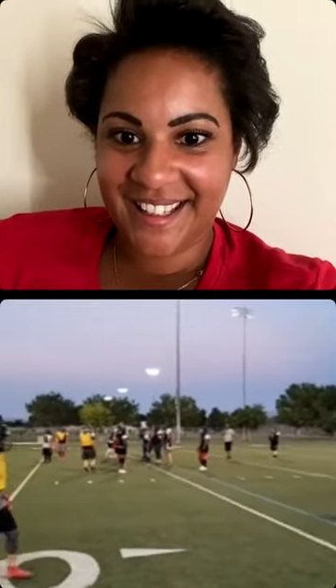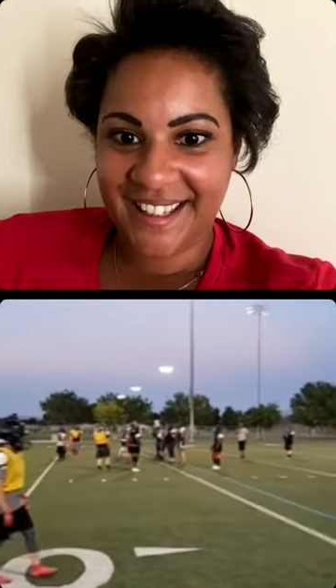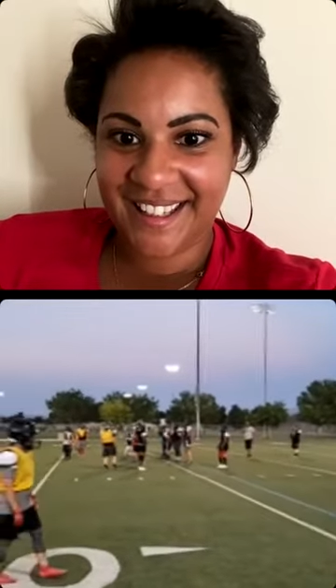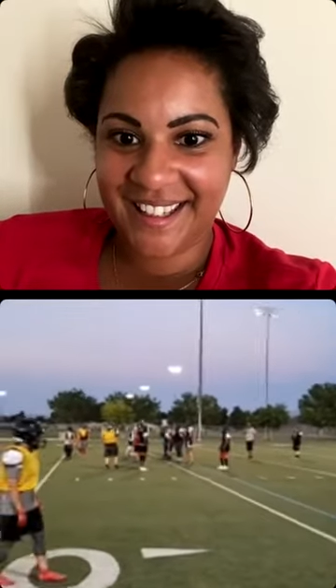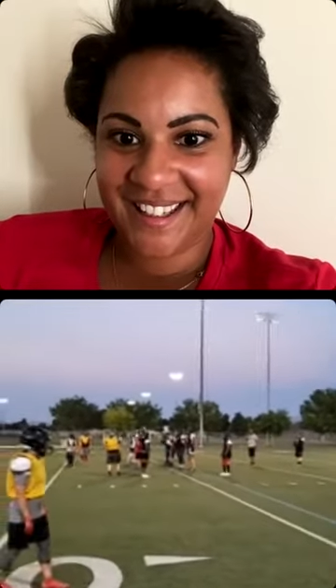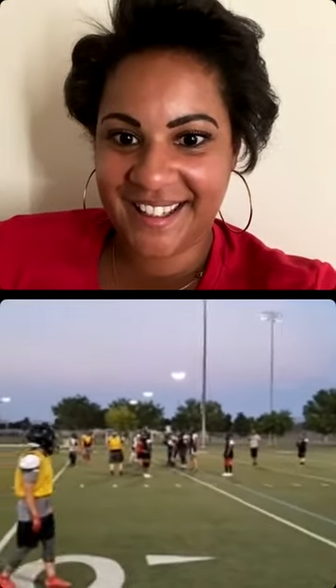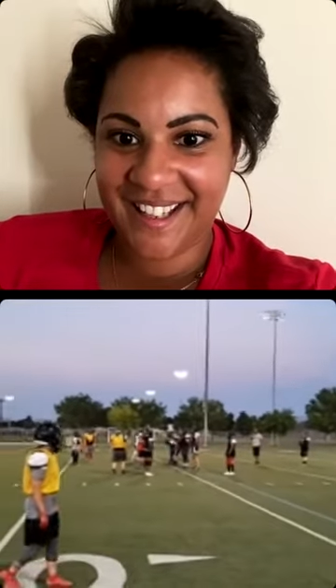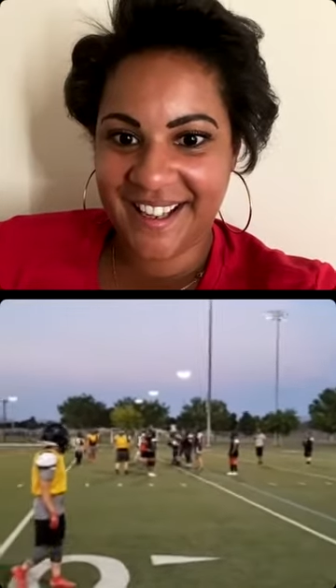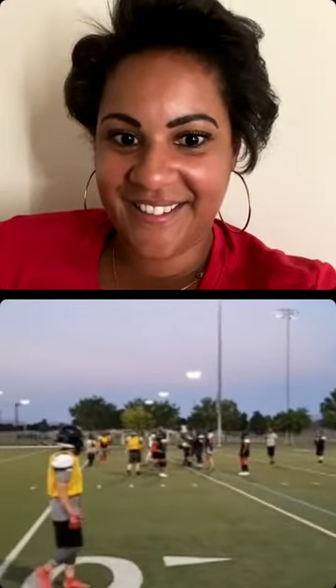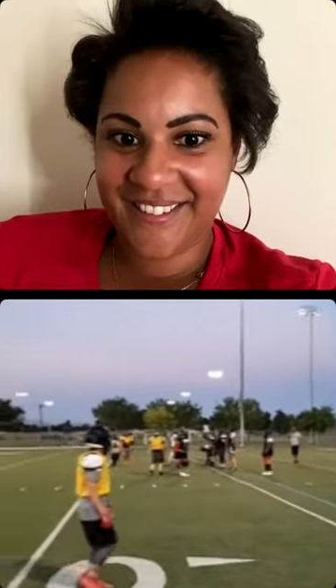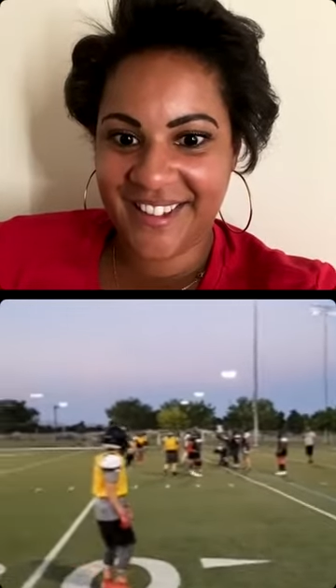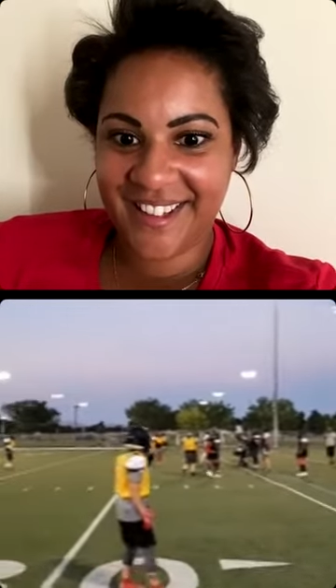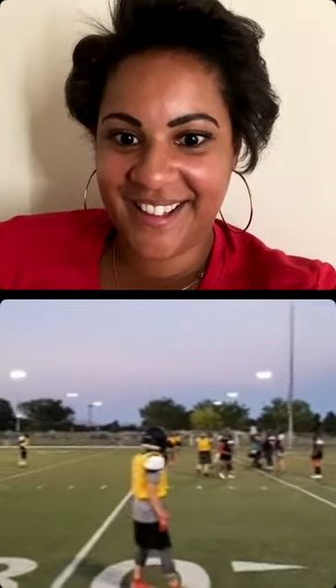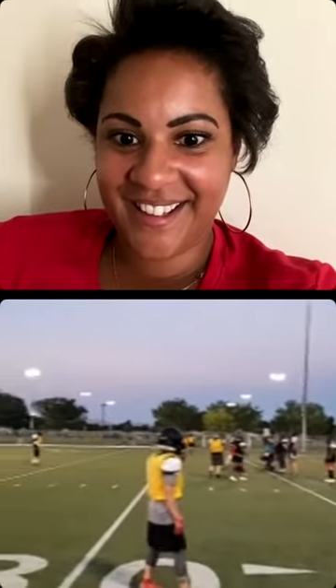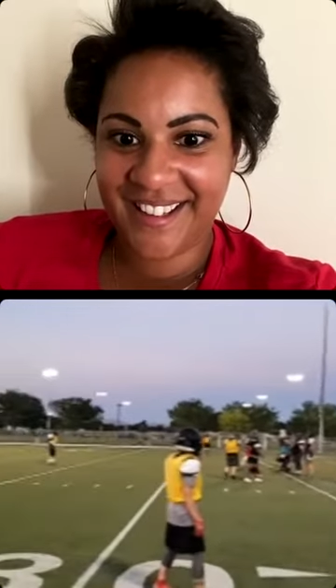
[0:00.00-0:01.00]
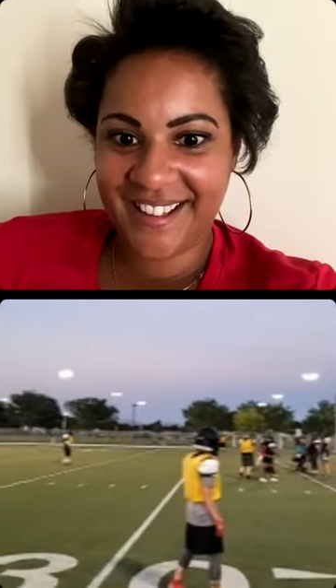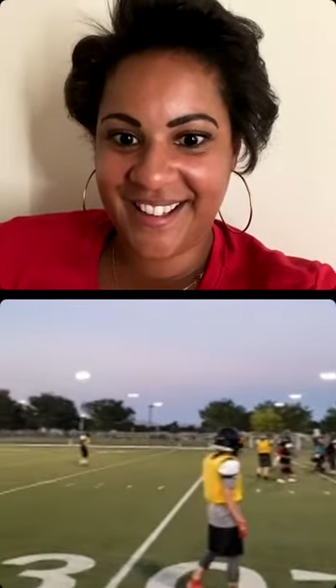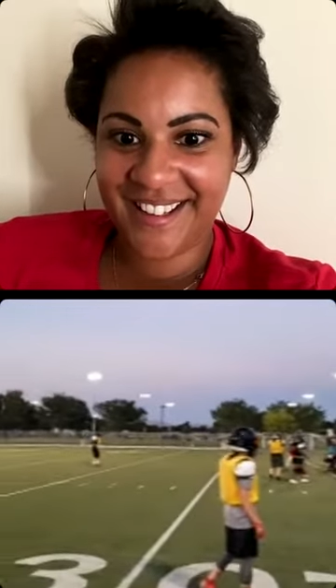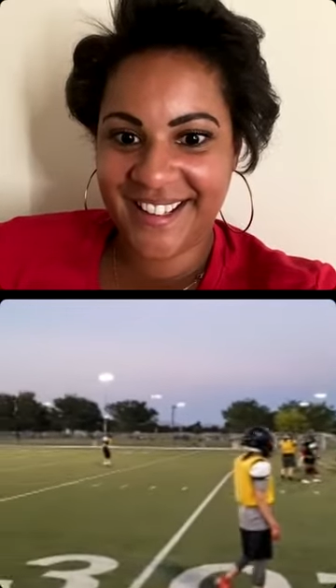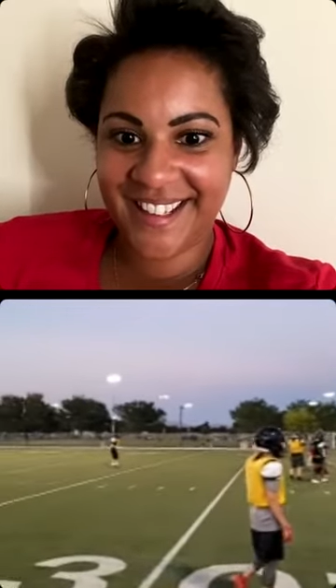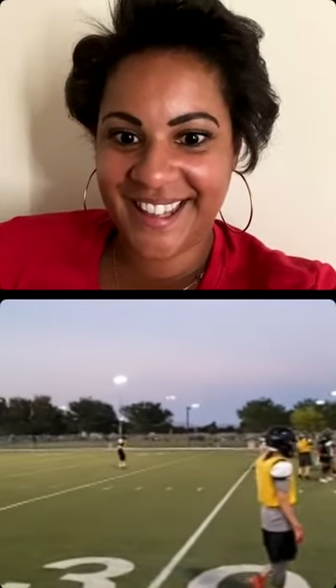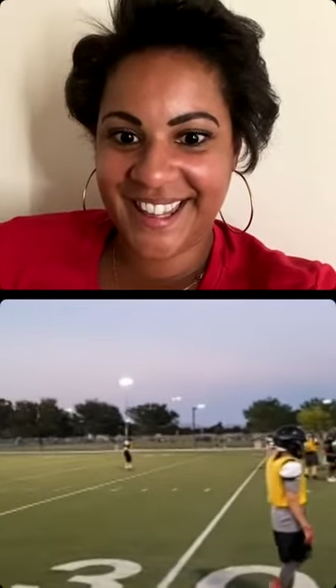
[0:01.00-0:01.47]
Love That's the it. team.
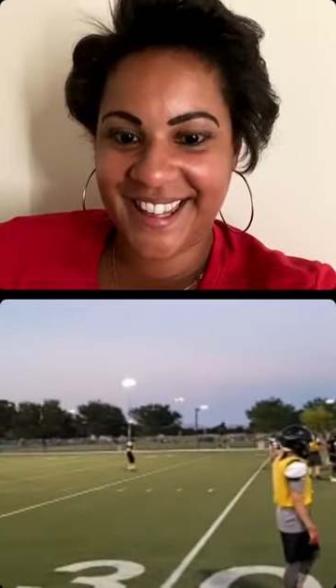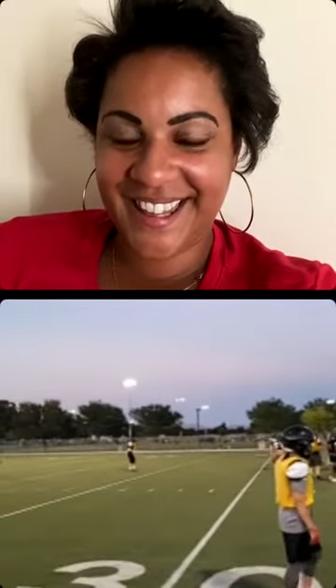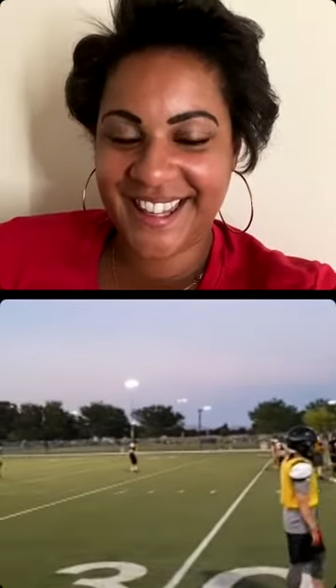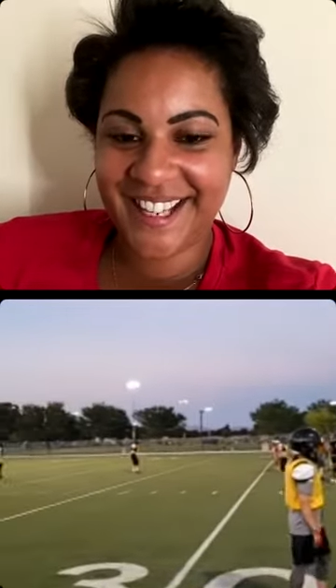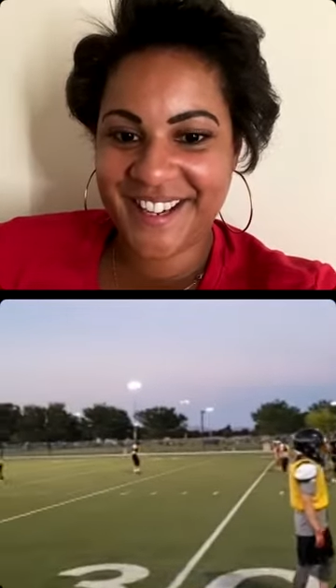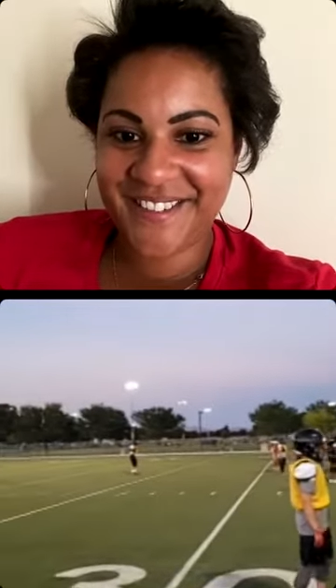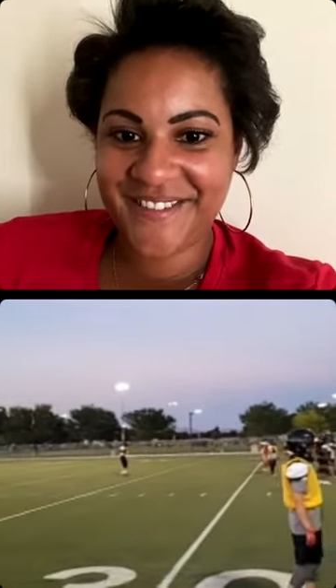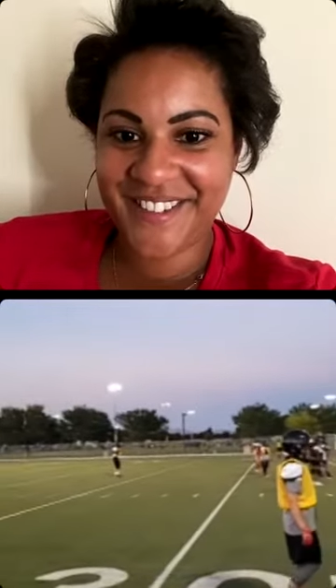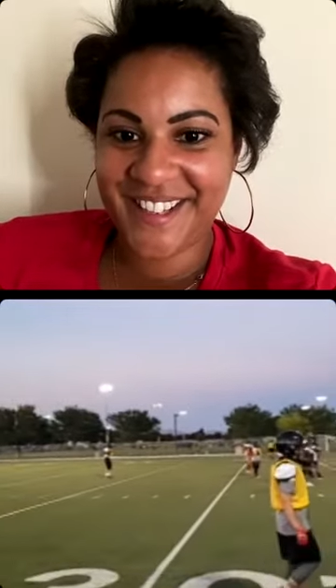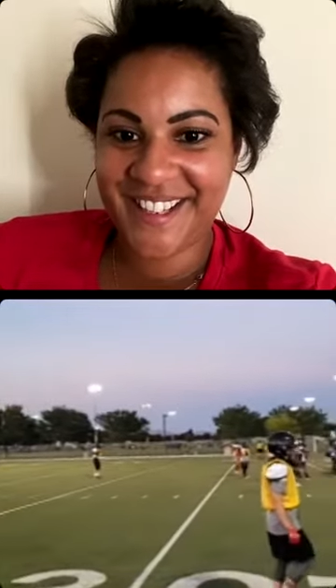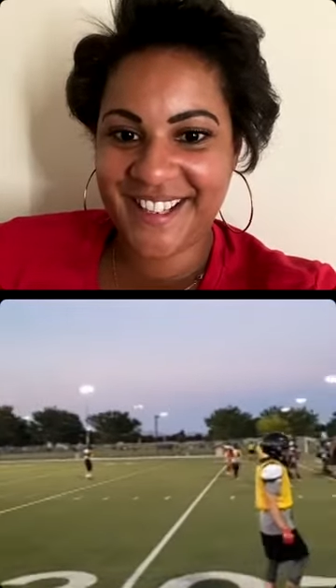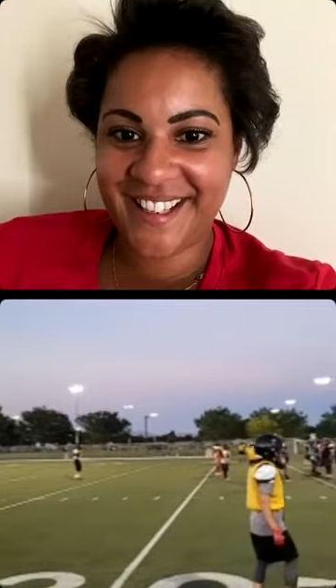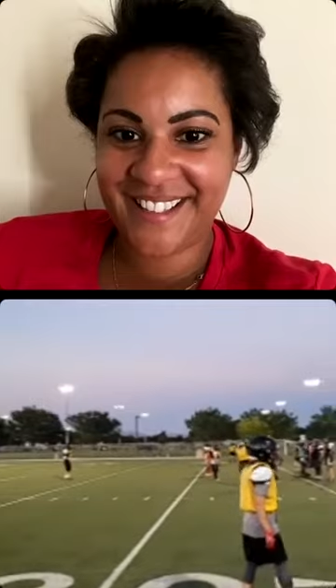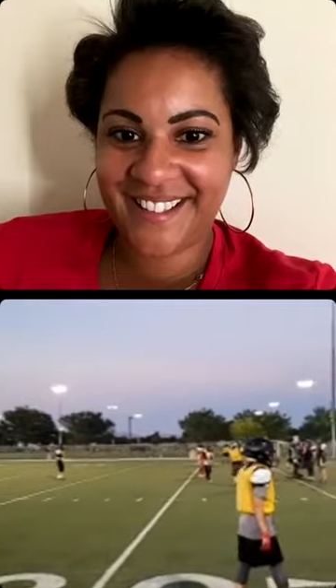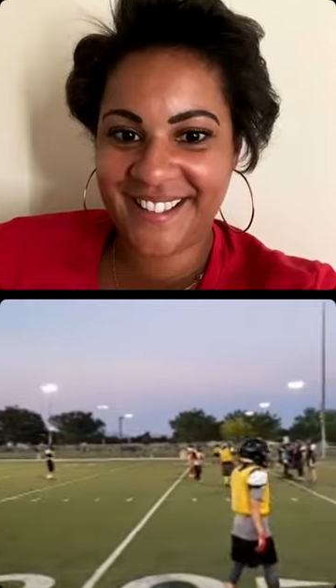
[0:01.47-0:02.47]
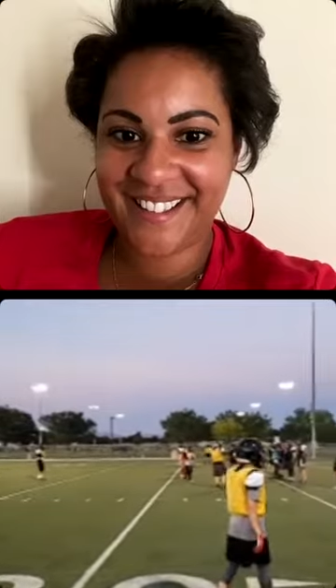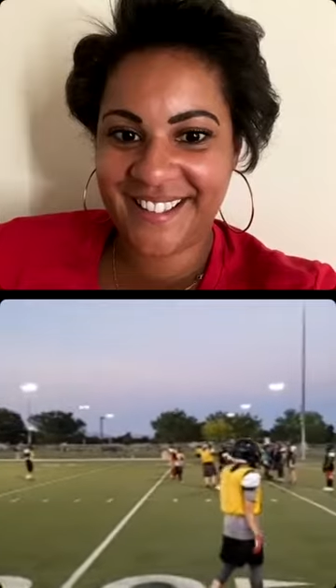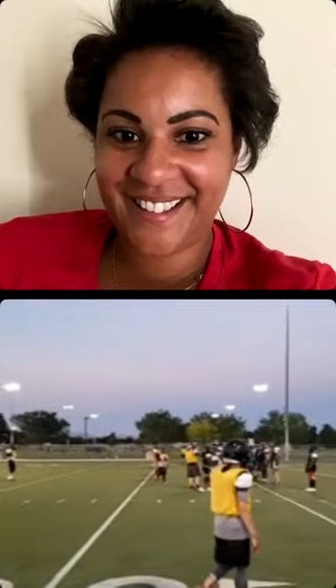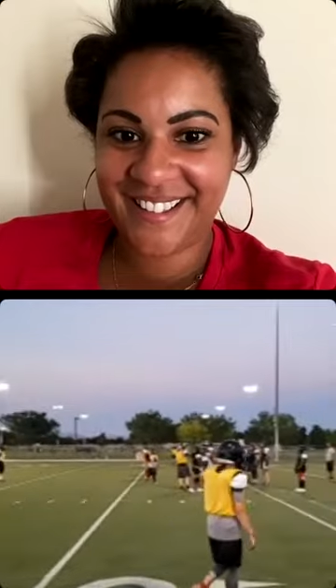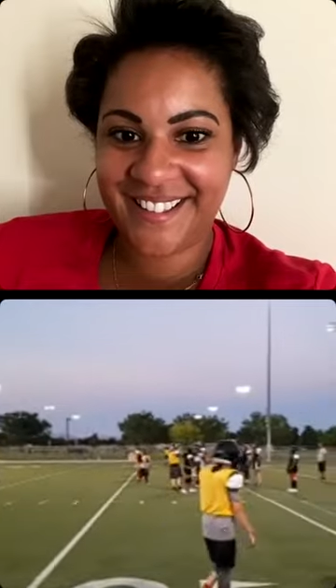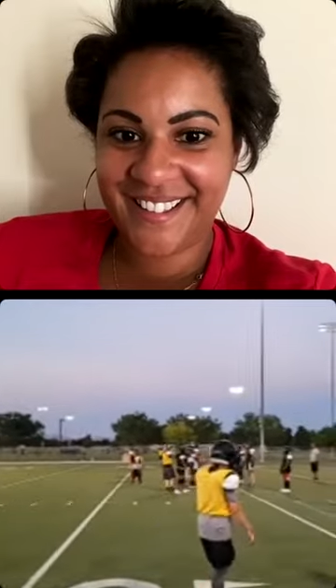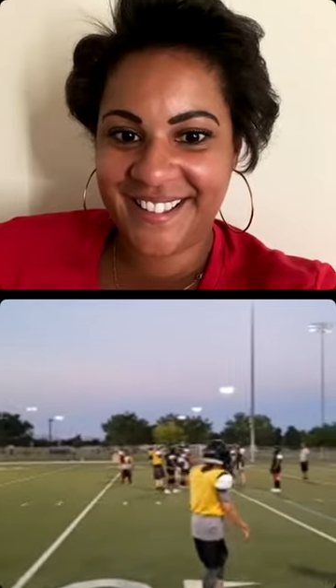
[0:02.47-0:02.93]
Love it.
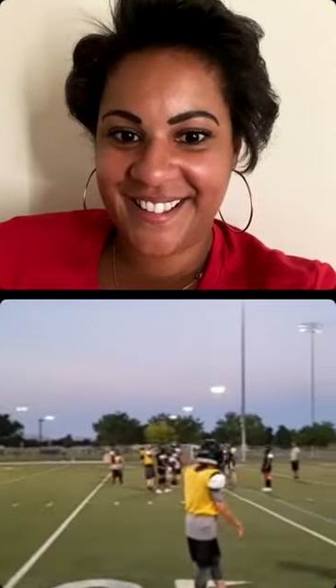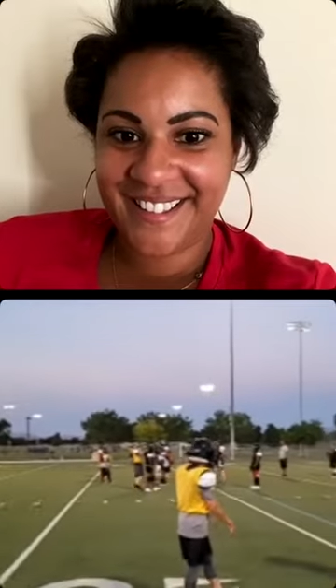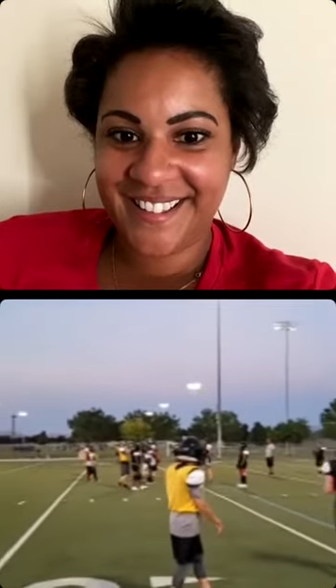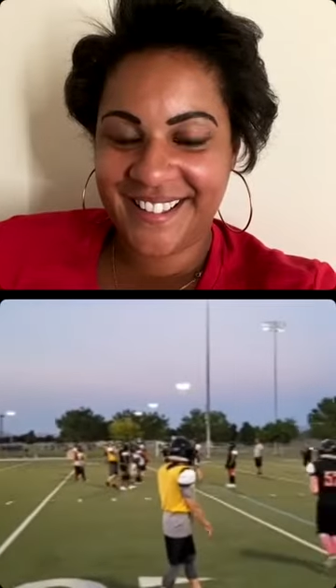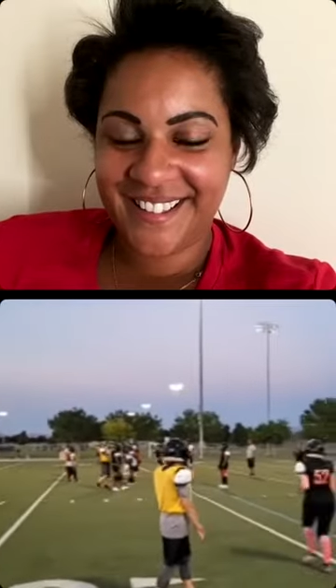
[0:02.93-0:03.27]
Mm-mm.